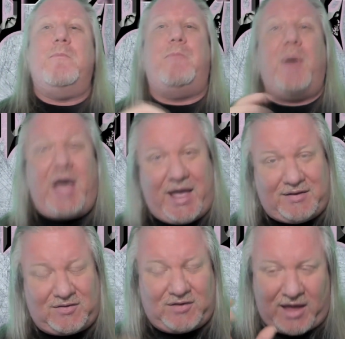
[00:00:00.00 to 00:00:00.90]

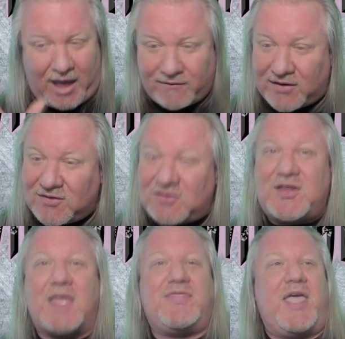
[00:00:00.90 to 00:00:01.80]
But having
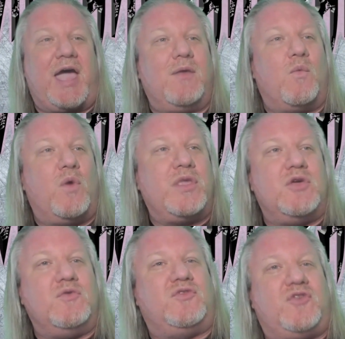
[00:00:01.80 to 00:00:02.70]
said that, when
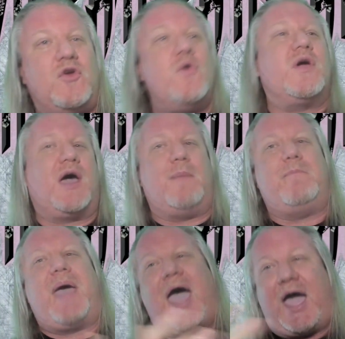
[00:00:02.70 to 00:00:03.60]
you do come
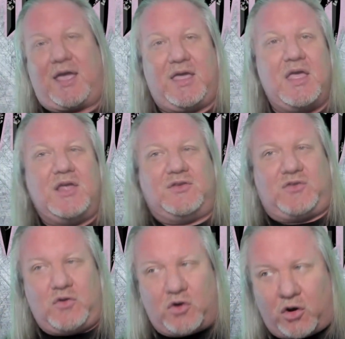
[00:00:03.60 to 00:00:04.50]
back
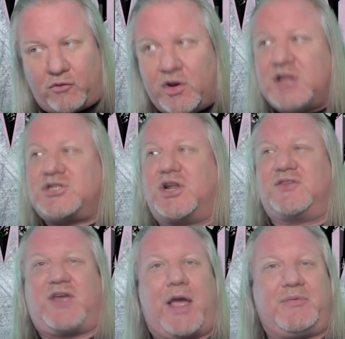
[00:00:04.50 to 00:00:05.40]
to your original
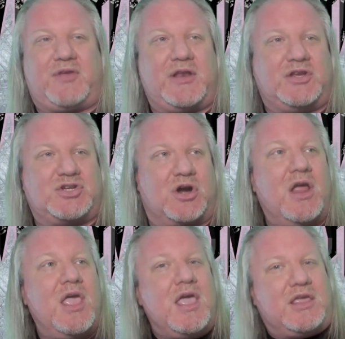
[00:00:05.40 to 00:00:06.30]
time signature,
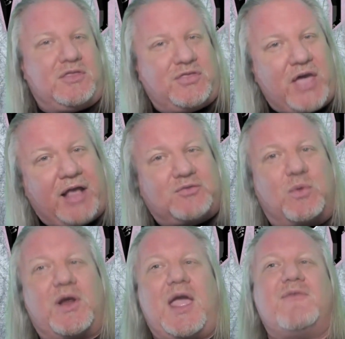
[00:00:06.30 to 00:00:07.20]
that's
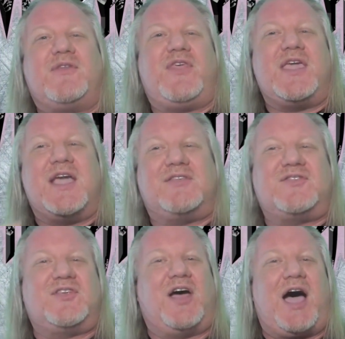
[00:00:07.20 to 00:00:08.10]
where everything
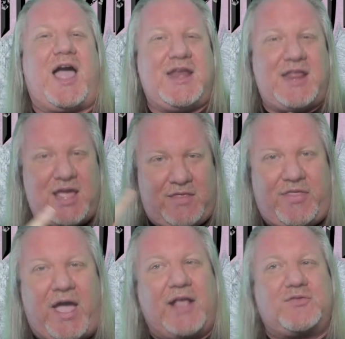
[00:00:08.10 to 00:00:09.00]
gets tied in.
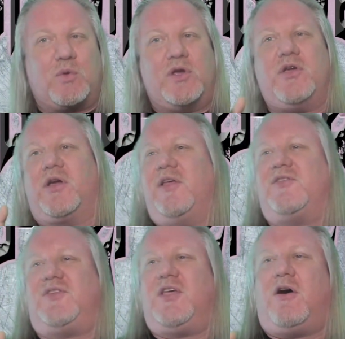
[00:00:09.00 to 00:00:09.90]
That's where you're going to
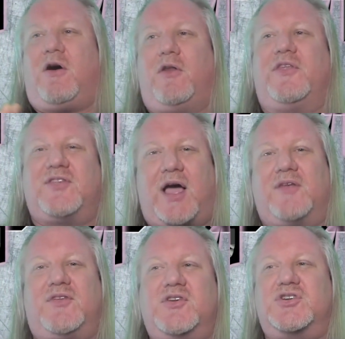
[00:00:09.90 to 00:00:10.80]
see all the
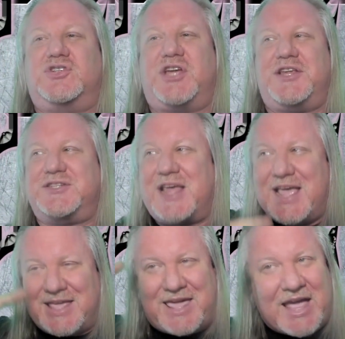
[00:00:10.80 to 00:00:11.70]
time signature changes
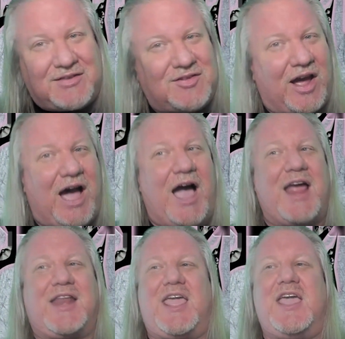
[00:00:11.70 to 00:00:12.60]
get
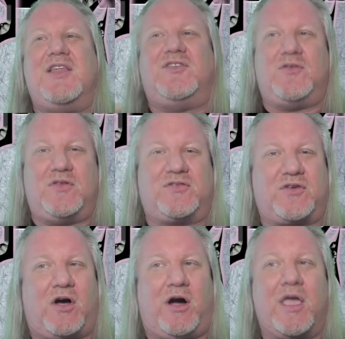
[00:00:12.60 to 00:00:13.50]
tied into the
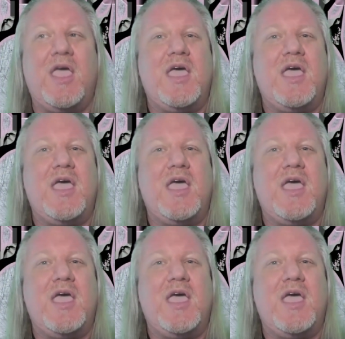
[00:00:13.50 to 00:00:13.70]
song.